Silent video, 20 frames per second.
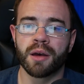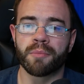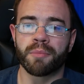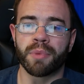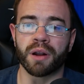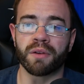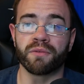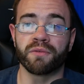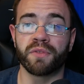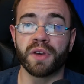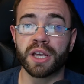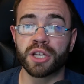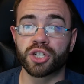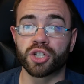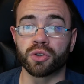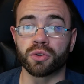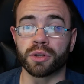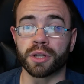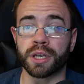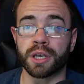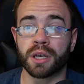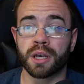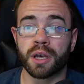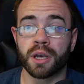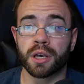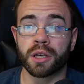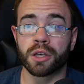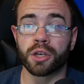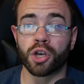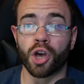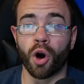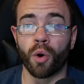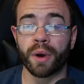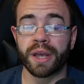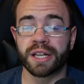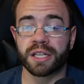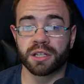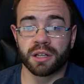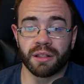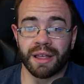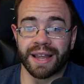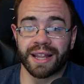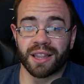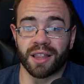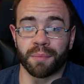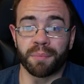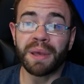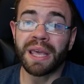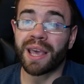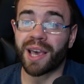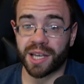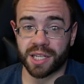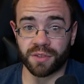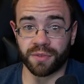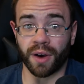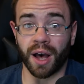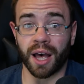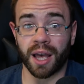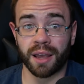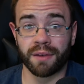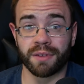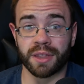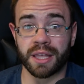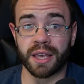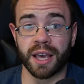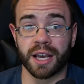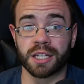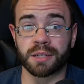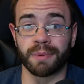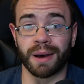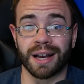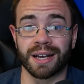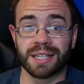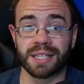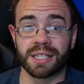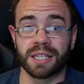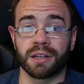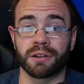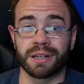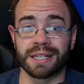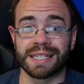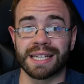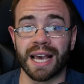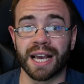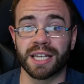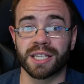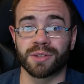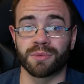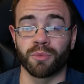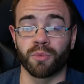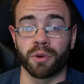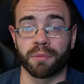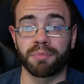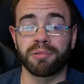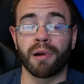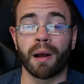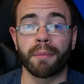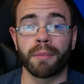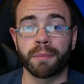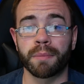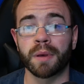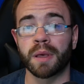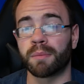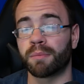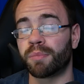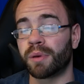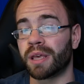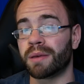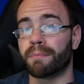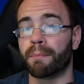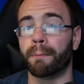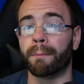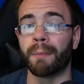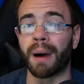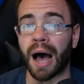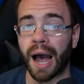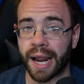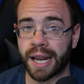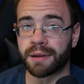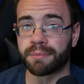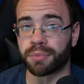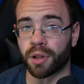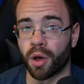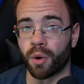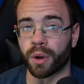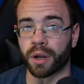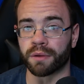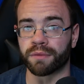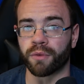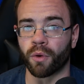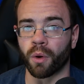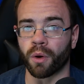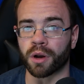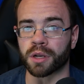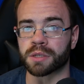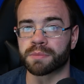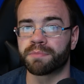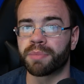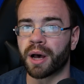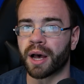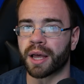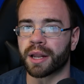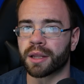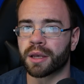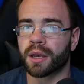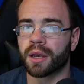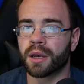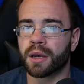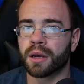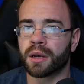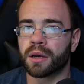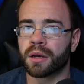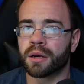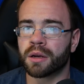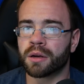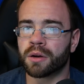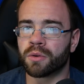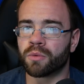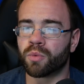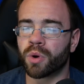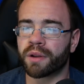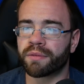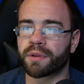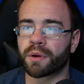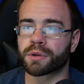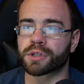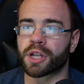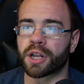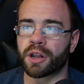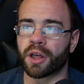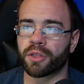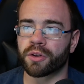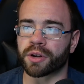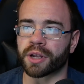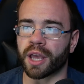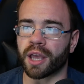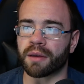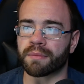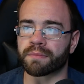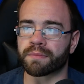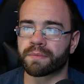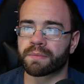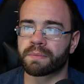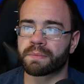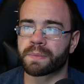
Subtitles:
But visually, going to like the PS5 and the Xbox Series X would probably be mind-blowing for us. But what if there was another game?